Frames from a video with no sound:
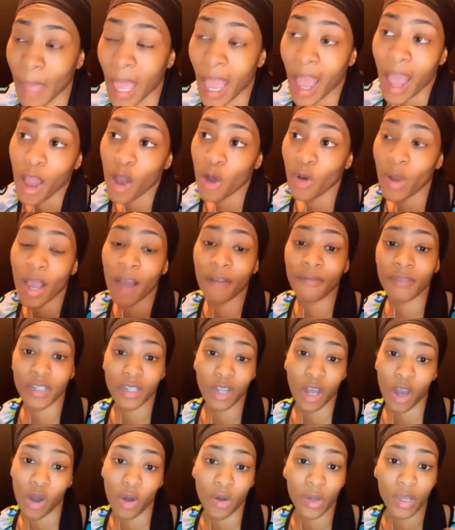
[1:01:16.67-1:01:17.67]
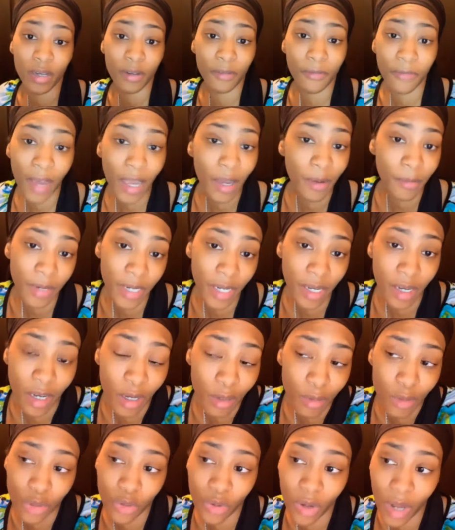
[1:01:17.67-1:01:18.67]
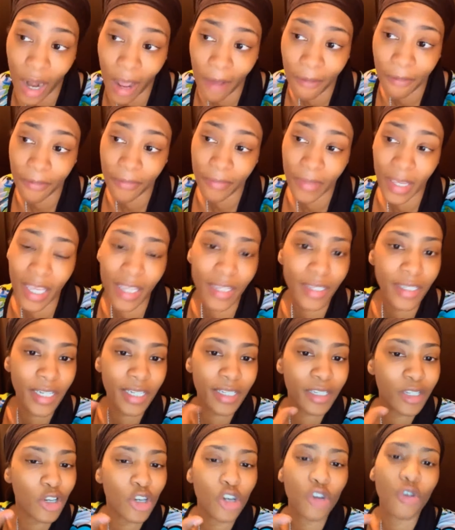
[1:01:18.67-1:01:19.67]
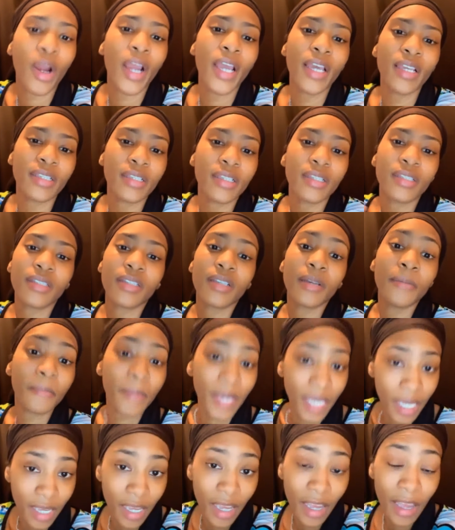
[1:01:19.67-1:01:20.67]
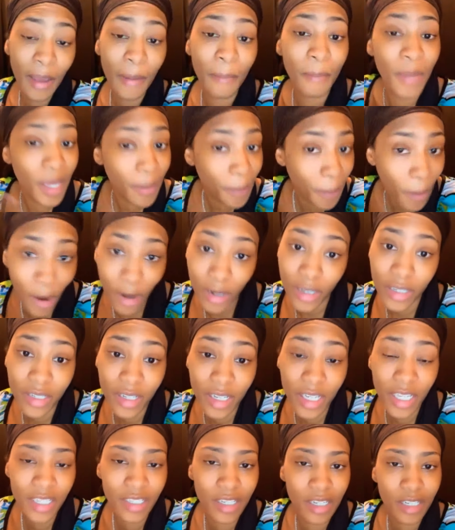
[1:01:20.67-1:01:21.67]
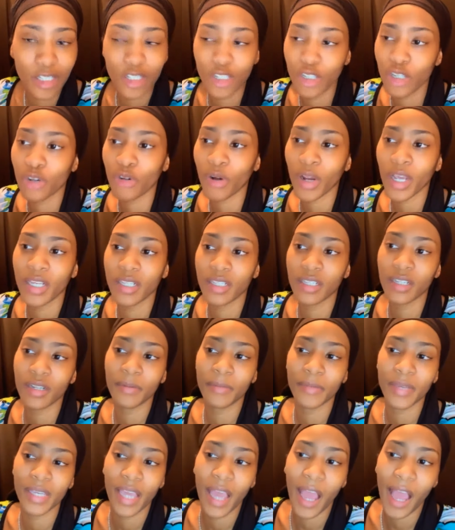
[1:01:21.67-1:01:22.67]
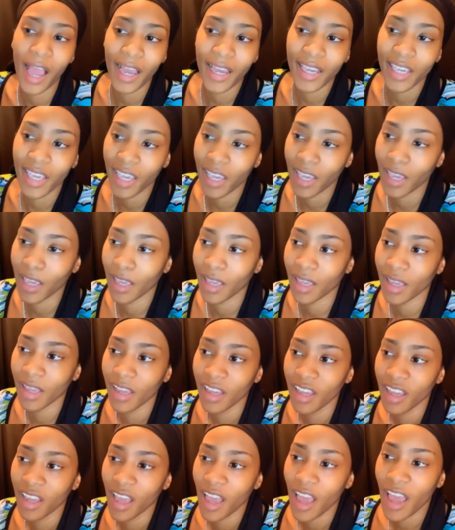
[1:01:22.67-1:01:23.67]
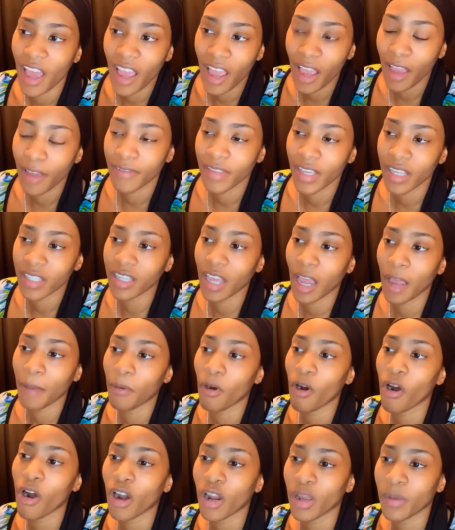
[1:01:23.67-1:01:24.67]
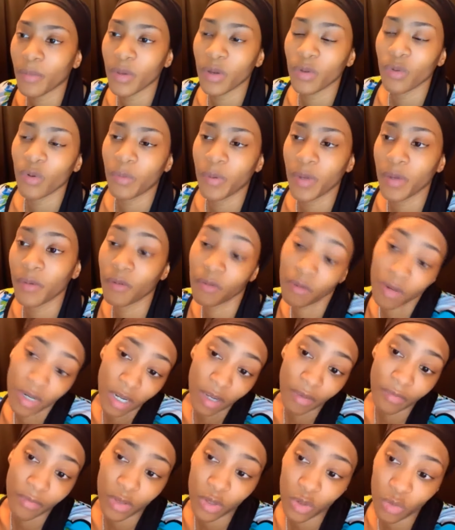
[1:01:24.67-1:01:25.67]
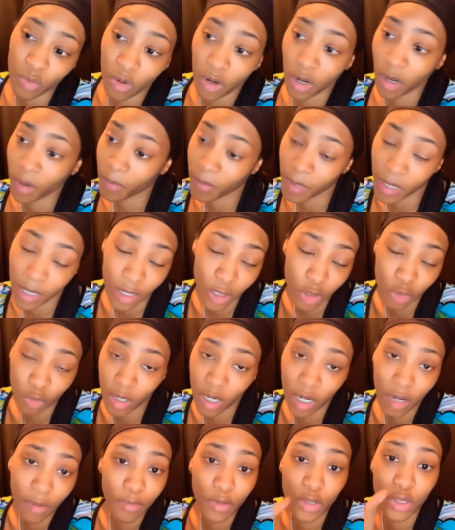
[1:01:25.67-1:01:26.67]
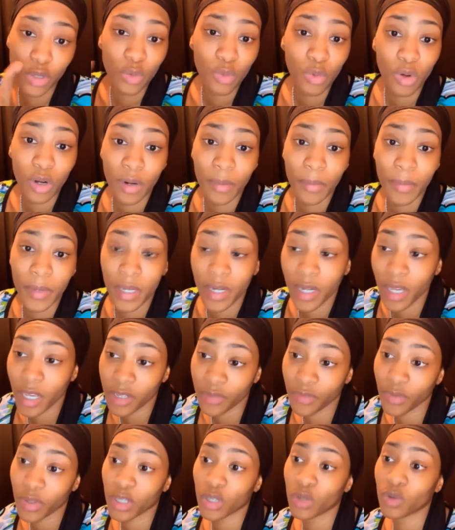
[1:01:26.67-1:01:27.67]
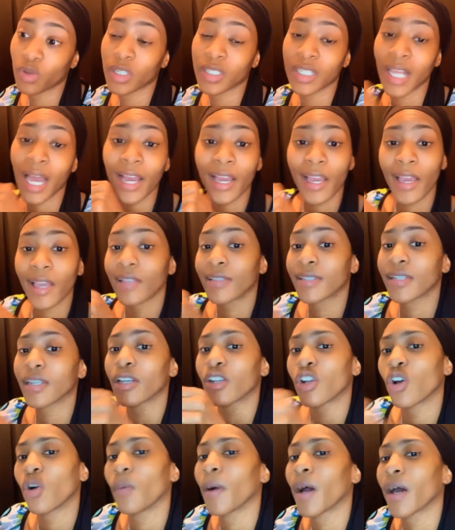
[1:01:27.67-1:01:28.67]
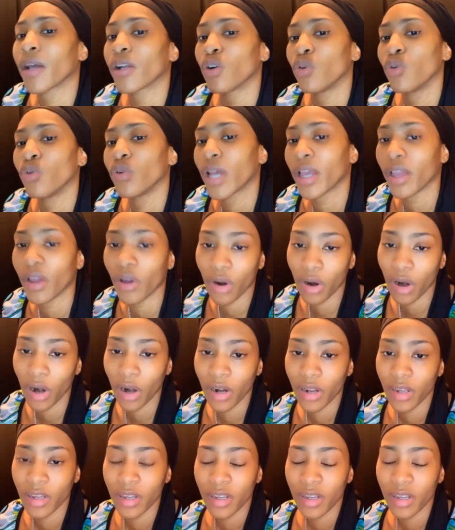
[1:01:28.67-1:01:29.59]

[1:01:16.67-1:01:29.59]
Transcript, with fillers: I don't have a dog in the fight when it comes to it. I, it just look crazy to me me personally, it just looked crazy to me. I can't have that type of argument with people. Whatever you want to be is whatever you want to be. That's for you. Because I can't tell nobody who they are.